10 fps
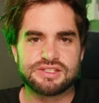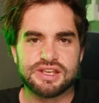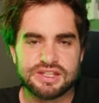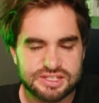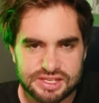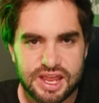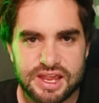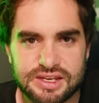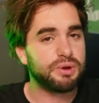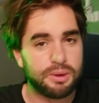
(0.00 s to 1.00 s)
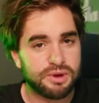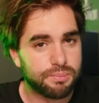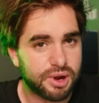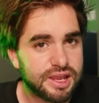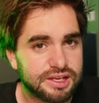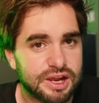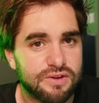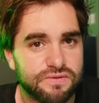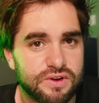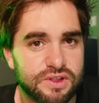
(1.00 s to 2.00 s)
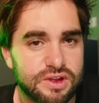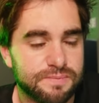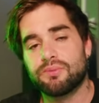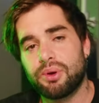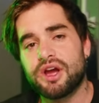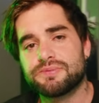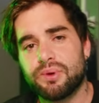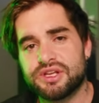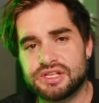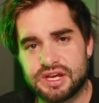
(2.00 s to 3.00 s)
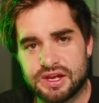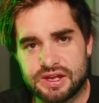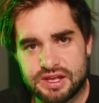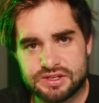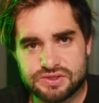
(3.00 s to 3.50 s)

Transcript: insane but I'm going to break it down further. The price point here is